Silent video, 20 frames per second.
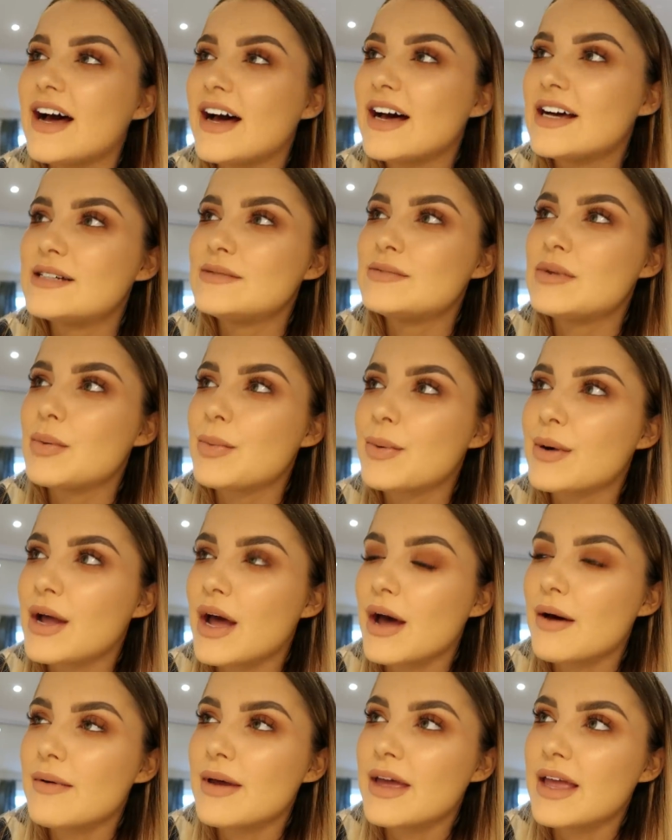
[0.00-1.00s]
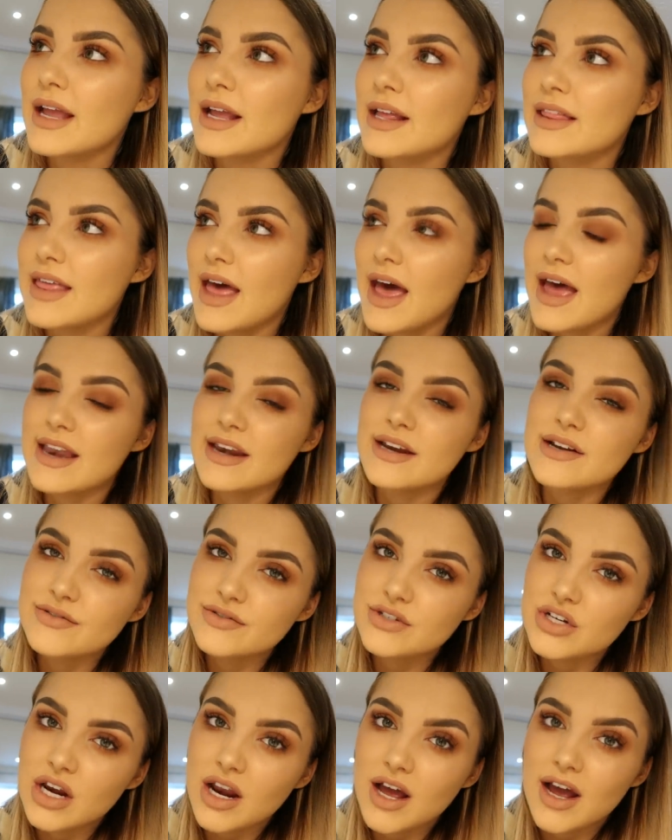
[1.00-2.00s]
We're going the end
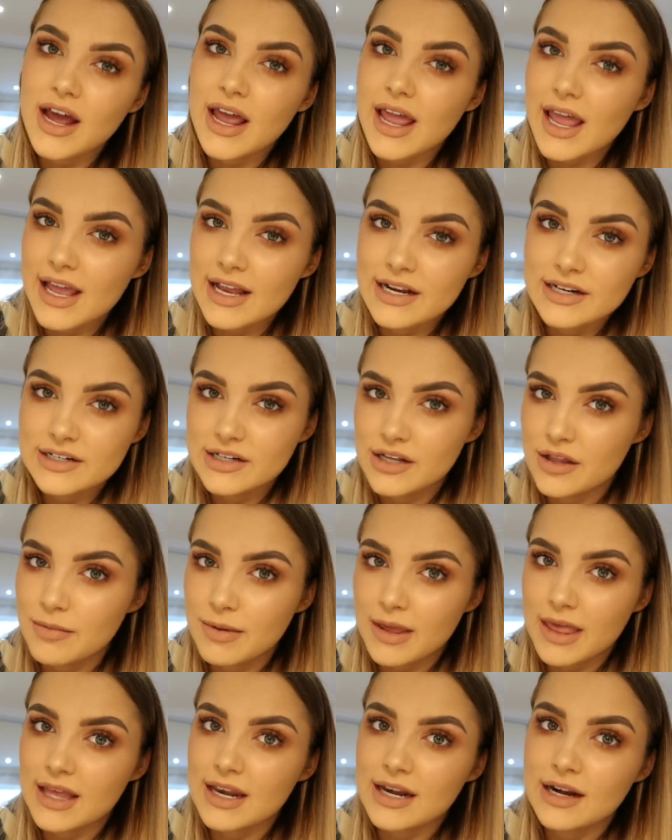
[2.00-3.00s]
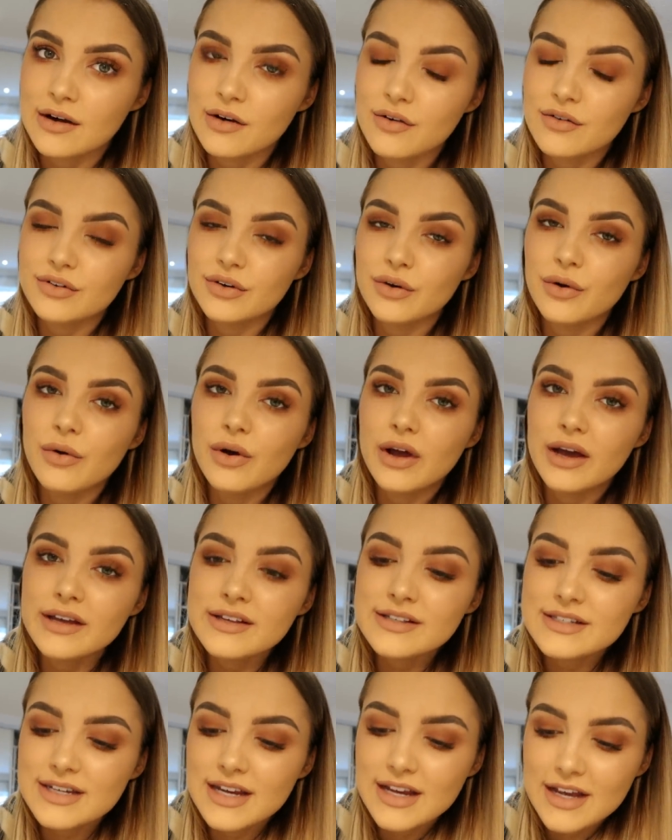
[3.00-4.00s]
of July into the beginning of
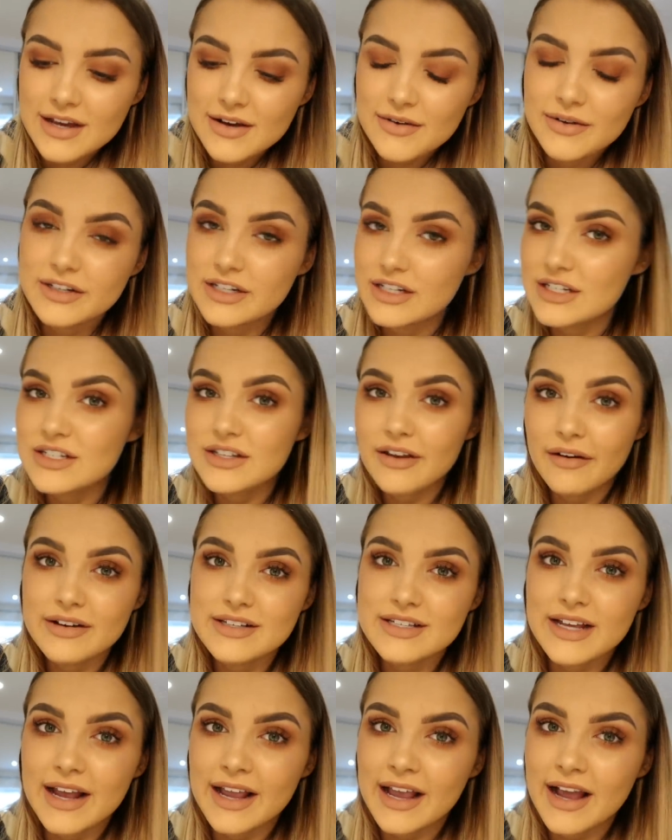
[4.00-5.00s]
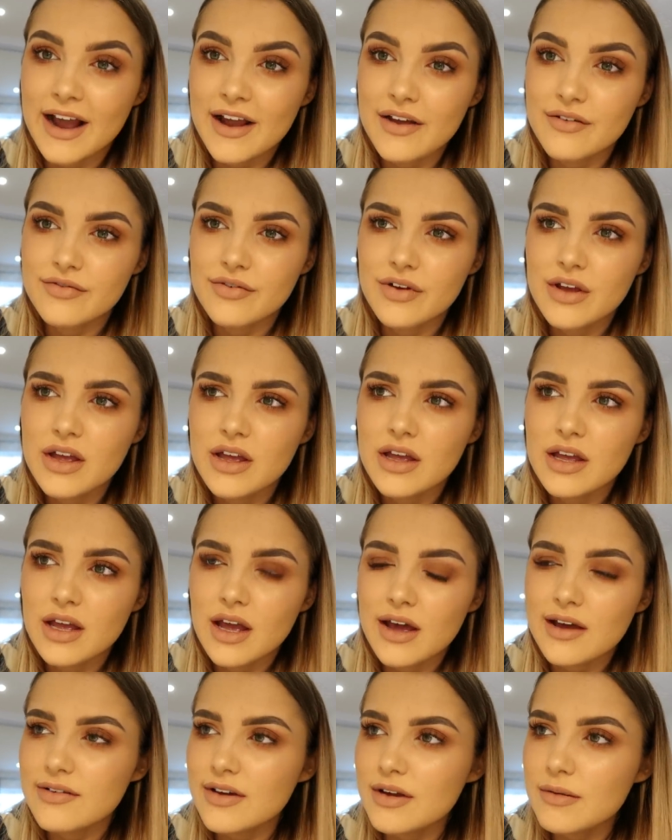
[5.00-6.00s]
August, which is so exciting. I
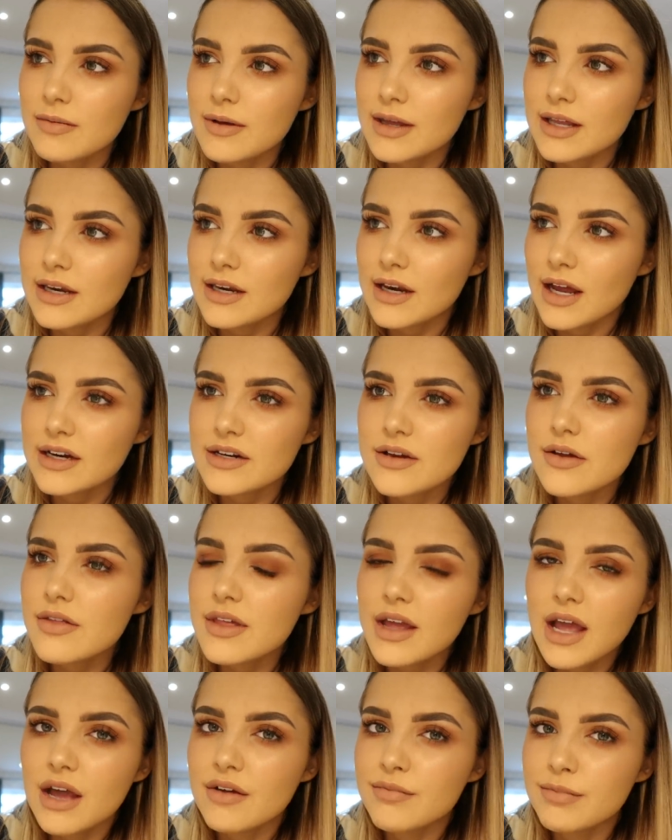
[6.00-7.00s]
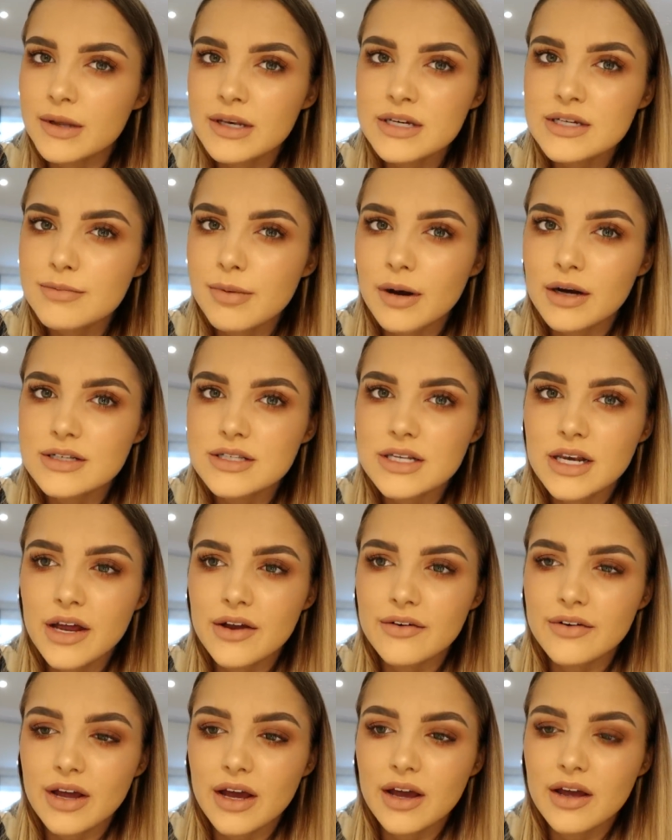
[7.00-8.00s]
don't think I've been to
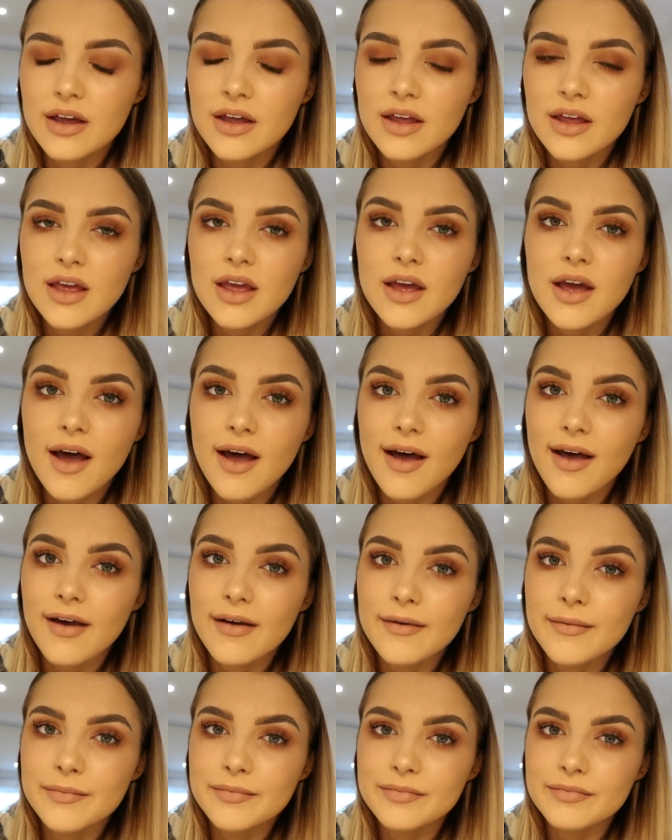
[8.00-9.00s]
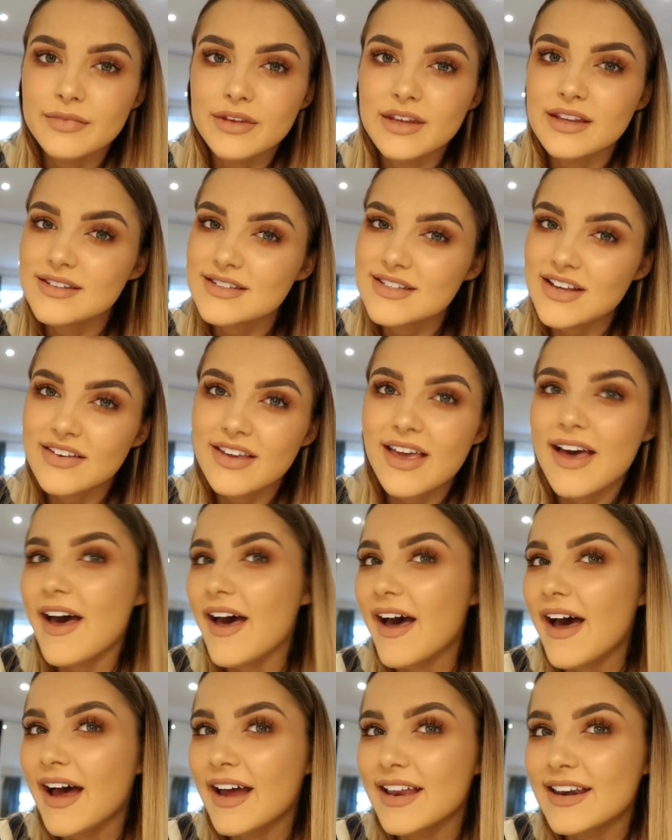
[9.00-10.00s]
Barcelona. So
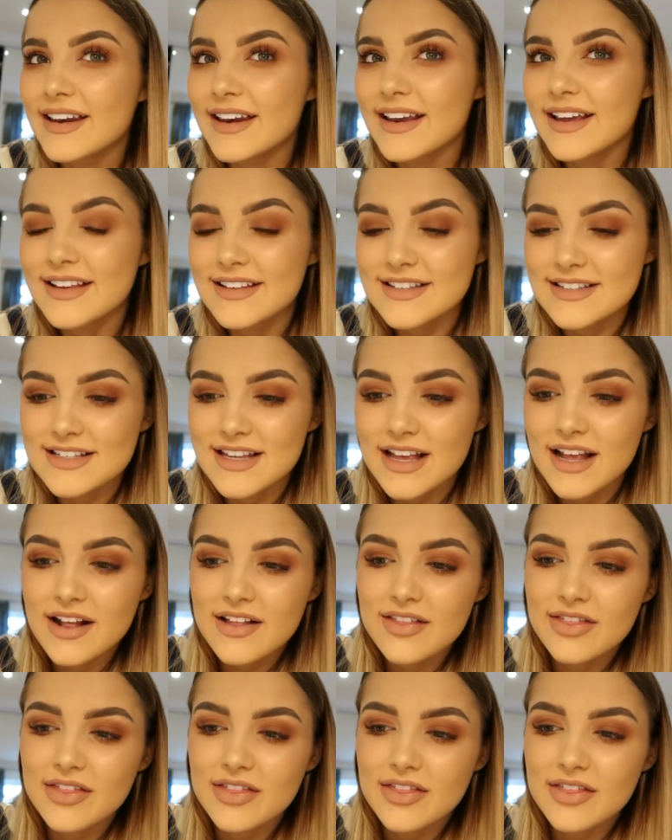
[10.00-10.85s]
yeah, and it's